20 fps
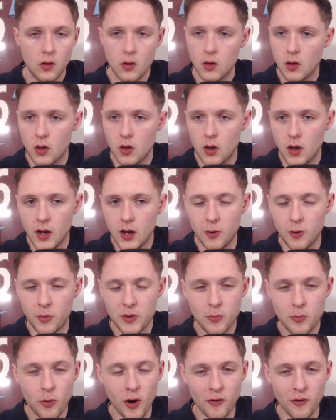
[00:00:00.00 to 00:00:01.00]
It'll be
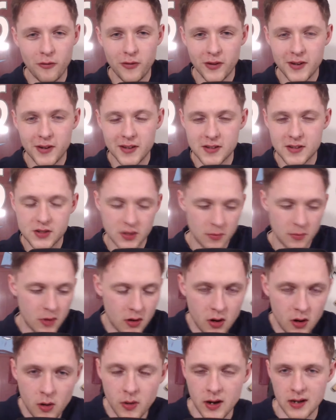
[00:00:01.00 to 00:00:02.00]
Watford
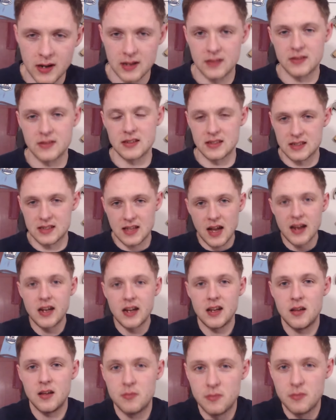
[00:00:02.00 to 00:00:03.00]
tomorrow at the London Stadium.